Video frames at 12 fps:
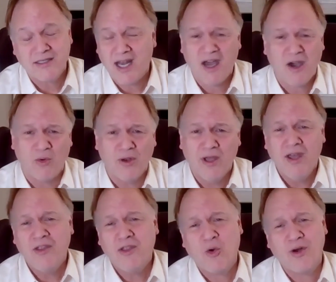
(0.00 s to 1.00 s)
No,
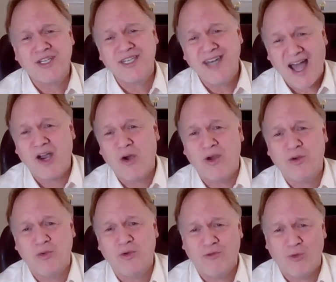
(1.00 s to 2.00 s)
the court is not going
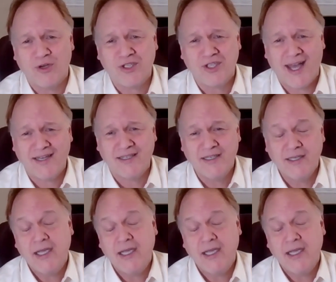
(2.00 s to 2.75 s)
to enforce that.